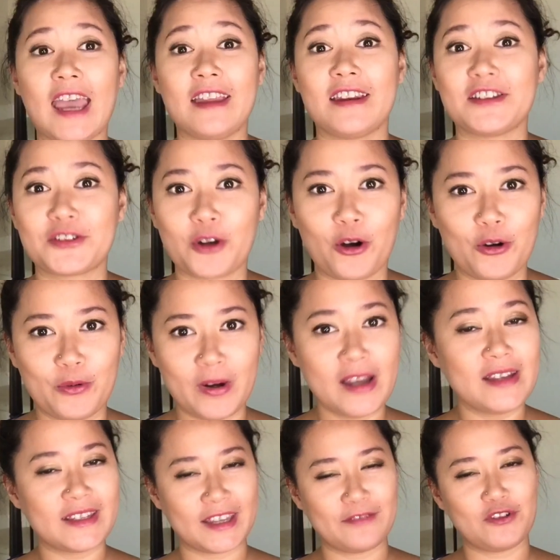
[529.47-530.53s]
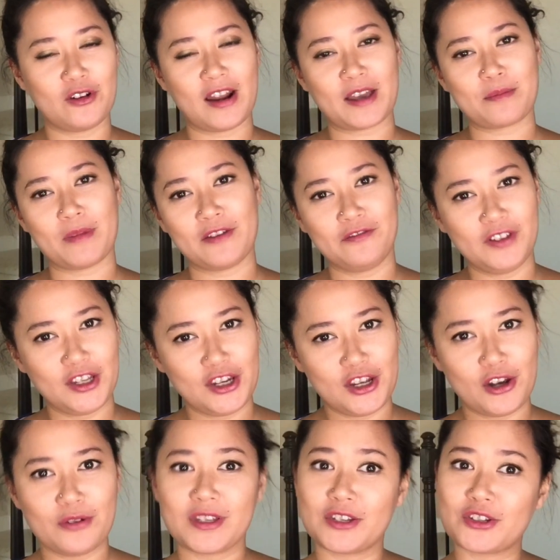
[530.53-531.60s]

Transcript: And as always, if you like my videos,